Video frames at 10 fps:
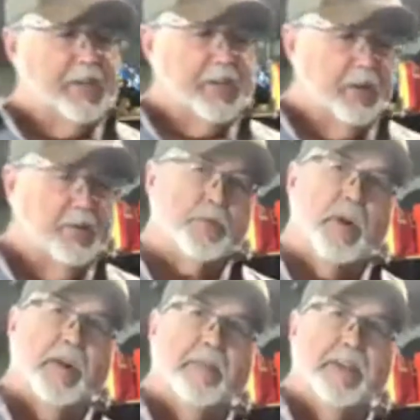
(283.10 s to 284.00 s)
to use one
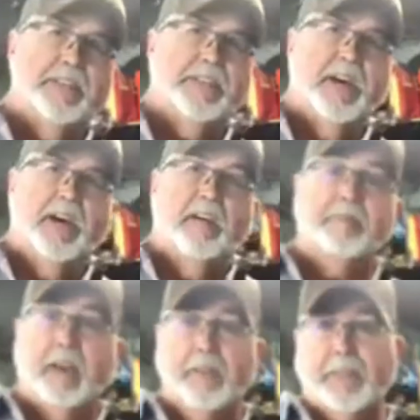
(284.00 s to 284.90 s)
of his
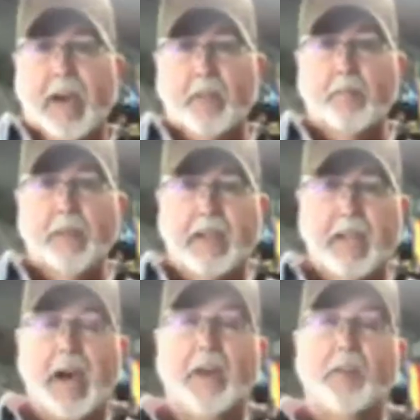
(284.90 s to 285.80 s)
$5 Make You Holler